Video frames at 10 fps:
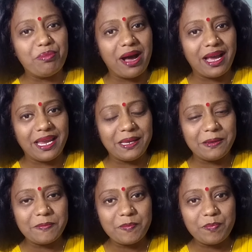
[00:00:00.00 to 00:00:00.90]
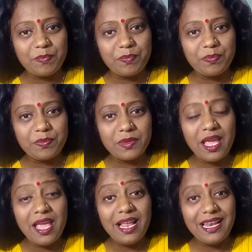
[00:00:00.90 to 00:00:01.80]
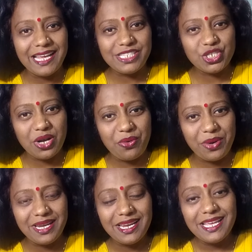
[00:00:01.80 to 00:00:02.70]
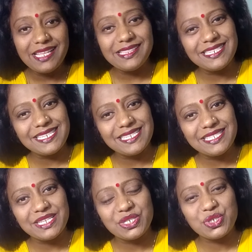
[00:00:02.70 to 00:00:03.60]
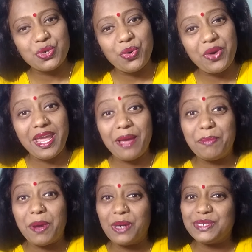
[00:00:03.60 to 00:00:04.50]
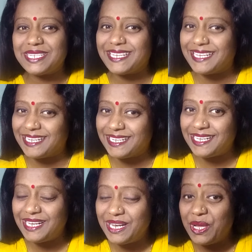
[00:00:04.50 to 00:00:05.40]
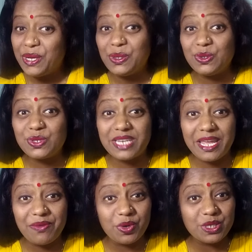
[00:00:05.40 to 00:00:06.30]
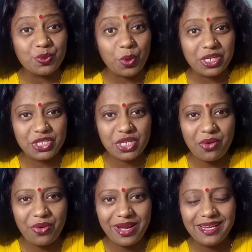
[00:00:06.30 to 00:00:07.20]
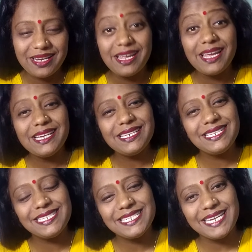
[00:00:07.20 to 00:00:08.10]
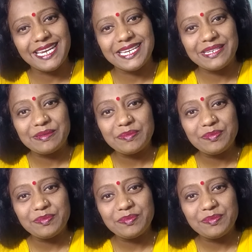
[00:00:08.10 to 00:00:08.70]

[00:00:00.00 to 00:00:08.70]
mine. Like children, this is the story about a girl whose name was what, children? Tine.